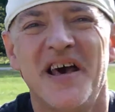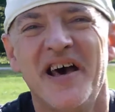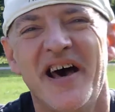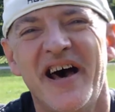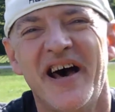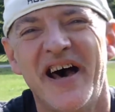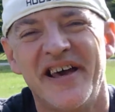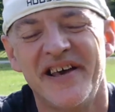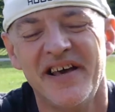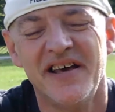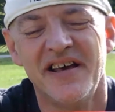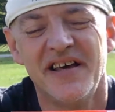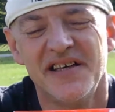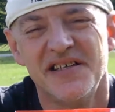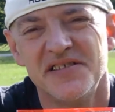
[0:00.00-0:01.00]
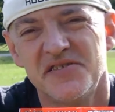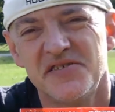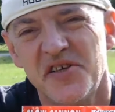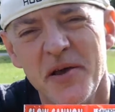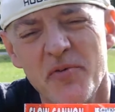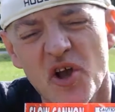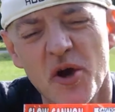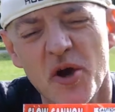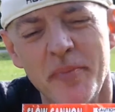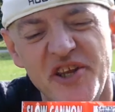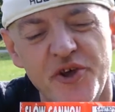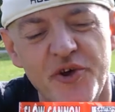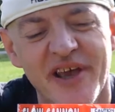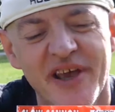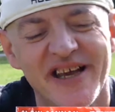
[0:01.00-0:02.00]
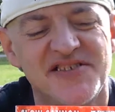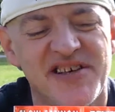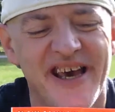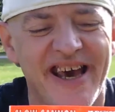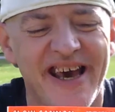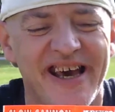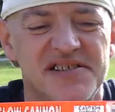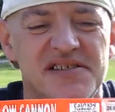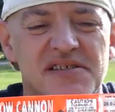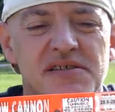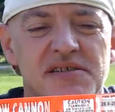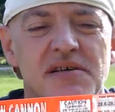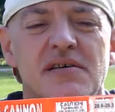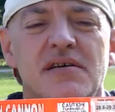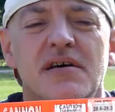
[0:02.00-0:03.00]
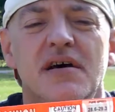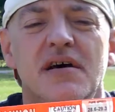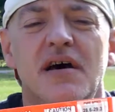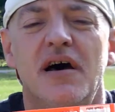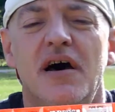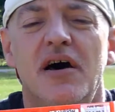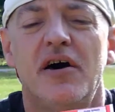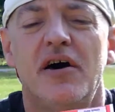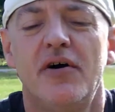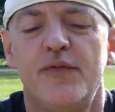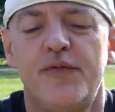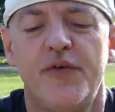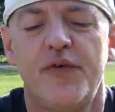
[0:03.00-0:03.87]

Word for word: Hi, today we're going to be doing a test of